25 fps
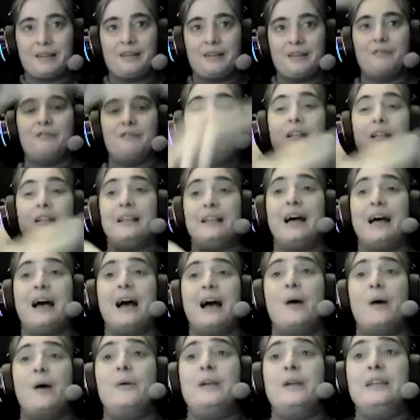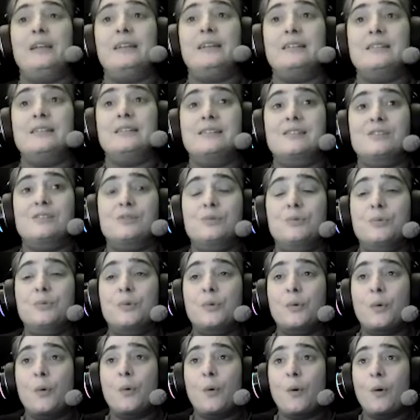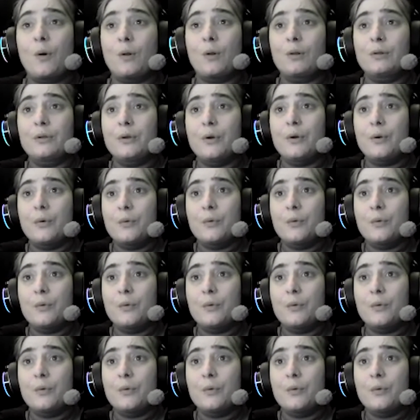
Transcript: Feel how it is to roll your